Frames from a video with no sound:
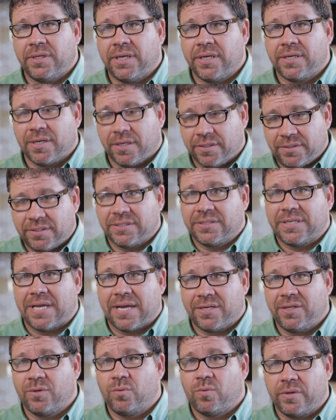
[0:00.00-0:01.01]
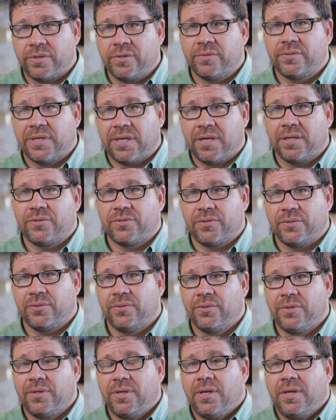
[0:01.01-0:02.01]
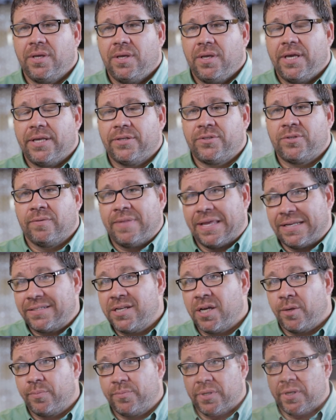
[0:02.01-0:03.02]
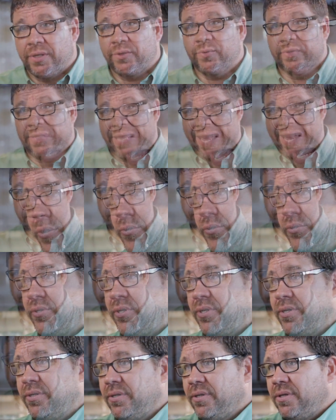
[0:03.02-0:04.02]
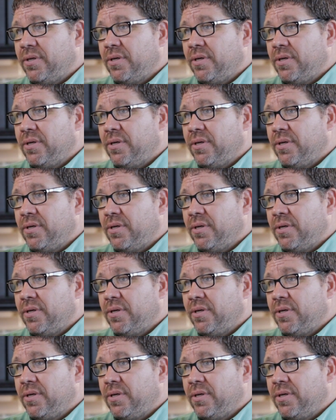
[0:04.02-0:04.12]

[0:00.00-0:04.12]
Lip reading: It cuts exactly what you tell it to. And so that's helped us with accuracy,